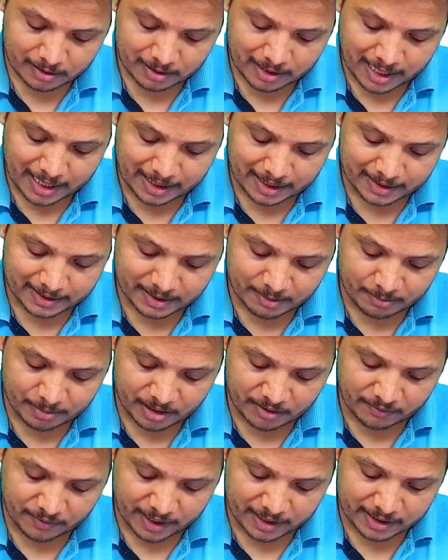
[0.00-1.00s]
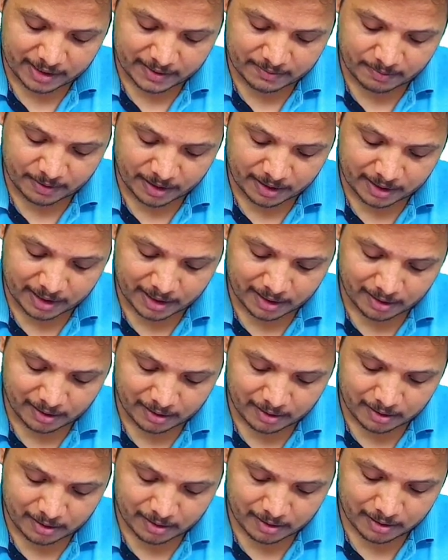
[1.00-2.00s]
Let us simplify this further.
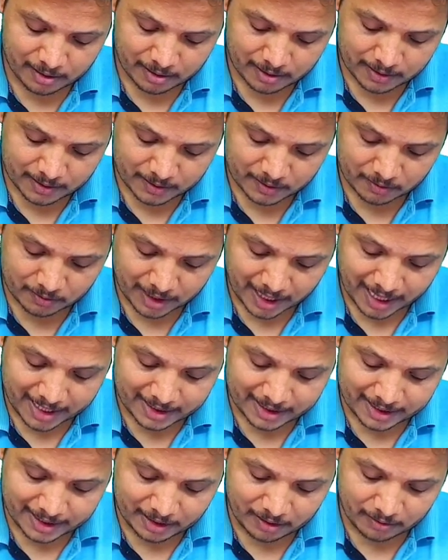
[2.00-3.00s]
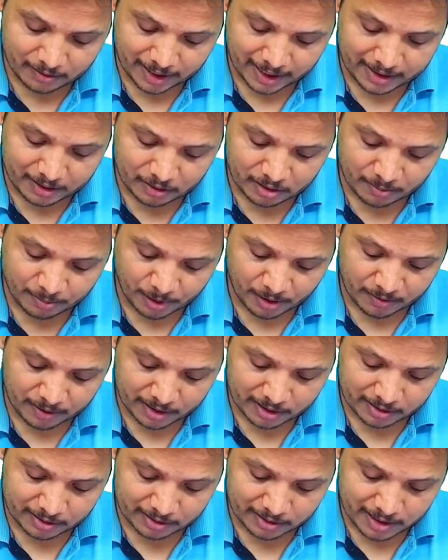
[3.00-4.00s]
So 9 into 10 to the
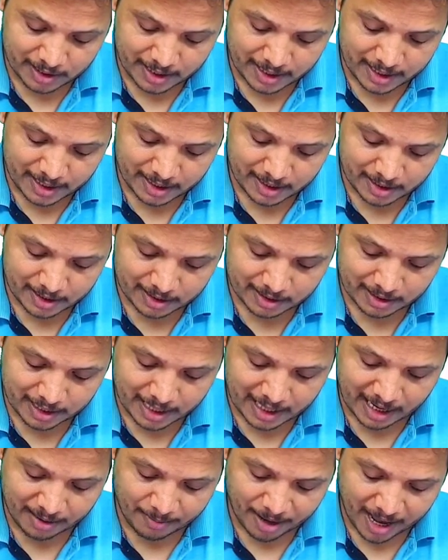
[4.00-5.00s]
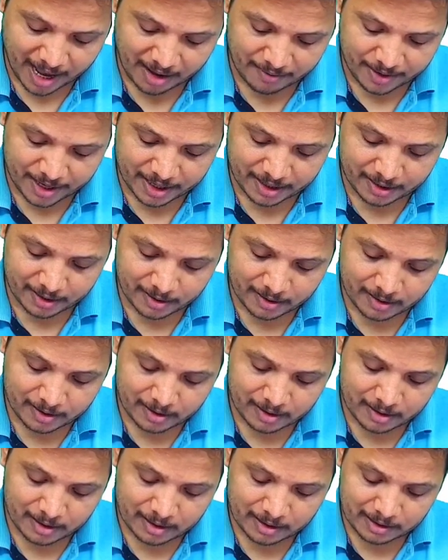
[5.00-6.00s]
power 3 that I'm having.
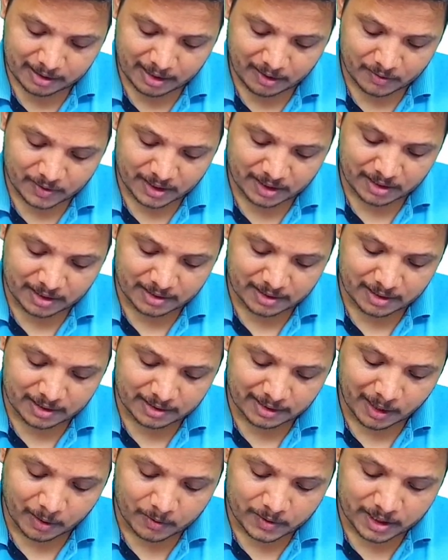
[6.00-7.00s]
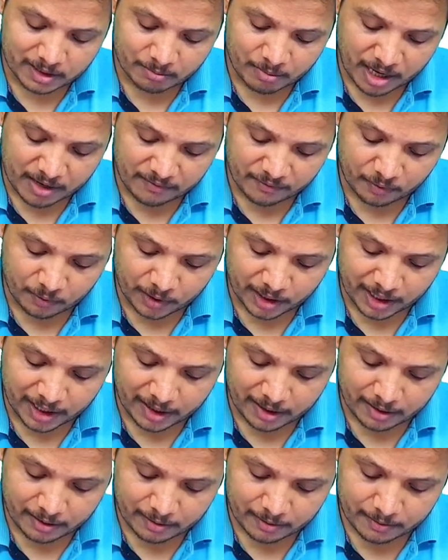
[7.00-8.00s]
Now see this is 1000 by
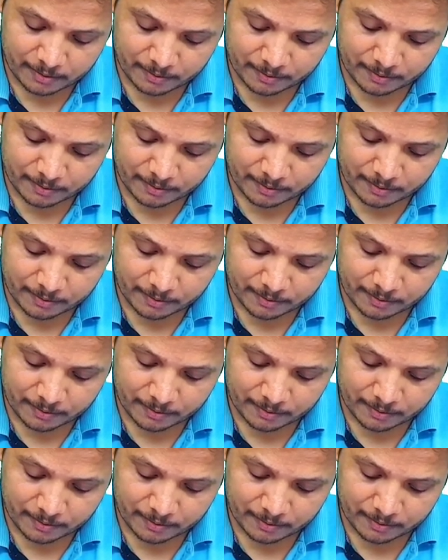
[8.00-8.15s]
40